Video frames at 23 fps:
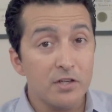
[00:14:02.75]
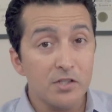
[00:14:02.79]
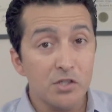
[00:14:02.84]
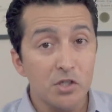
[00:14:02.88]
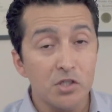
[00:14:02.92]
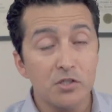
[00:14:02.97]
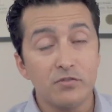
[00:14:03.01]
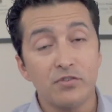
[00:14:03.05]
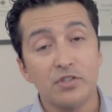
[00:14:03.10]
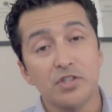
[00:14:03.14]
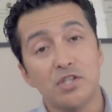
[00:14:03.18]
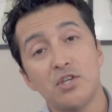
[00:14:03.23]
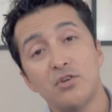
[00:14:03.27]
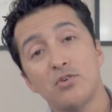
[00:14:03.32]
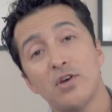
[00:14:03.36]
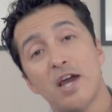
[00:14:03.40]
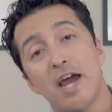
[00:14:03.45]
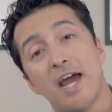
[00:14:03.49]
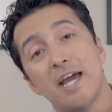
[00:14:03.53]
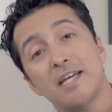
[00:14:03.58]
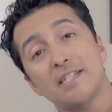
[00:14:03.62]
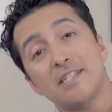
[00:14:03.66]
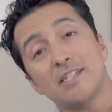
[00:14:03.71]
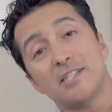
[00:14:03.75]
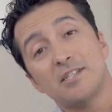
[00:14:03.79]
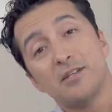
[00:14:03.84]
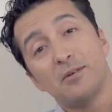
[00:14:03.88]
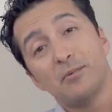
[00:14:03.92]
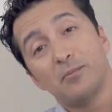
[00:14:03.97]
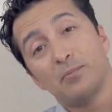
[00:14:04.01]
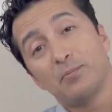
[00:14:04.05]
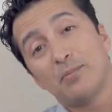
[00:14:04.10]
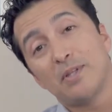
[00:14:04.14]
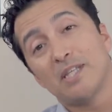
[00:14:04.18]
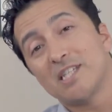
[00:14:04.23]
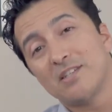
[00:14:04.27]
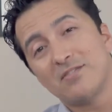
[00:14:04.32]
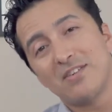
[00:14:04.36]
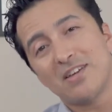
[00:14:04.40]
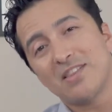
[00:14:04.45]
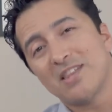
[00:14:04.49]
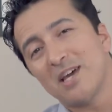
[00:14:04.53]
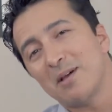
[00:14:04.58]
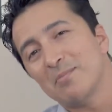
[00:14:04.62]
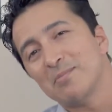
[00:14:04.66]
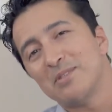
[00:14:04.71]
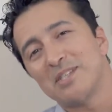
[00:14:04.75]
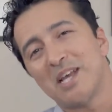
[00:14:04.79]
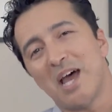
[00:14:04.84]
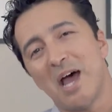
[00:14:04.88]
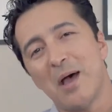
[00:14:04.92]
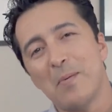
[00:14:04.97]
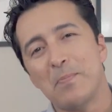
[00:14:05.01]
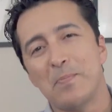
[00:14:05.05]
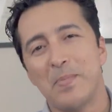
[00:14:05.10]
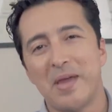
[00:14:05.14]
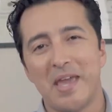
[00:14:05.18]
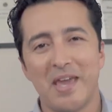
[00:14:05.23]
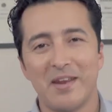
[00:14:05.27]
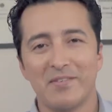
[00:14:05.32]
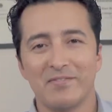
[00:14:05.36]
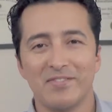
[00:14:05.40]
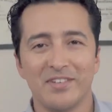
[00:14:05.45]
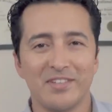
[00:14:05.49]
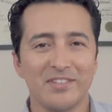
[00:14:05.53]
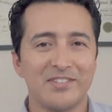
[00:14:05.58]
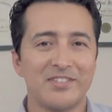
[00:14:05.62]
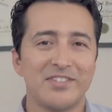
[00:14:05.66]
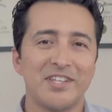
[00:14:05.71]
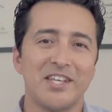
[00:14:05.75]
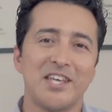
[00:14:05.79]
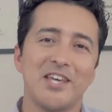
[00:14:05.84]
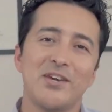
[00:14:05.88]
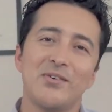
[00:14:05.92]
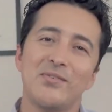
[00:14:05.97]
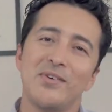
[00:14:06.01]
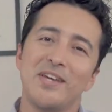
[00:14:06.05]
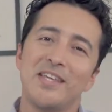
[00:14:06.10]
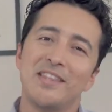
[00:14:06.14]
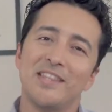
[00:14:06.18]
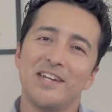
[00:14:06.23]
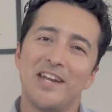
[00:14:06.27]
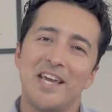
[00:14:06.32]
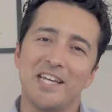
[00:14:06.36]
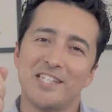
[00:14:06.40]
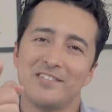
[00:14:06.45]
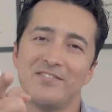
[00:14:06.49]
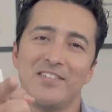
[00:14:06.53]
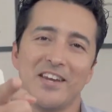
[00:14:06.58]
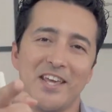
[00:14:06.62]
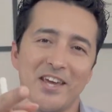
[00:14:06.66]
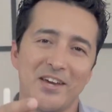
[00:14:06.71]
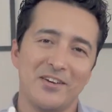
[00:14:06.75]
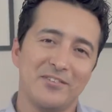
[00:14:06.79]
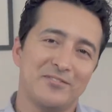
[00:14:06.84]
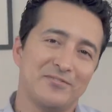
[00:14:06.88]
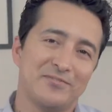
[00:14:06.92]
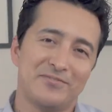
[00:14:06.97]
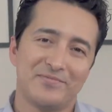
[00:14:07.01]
was useful to you guys. Please give a thumbs up, and we'll see you in the next video.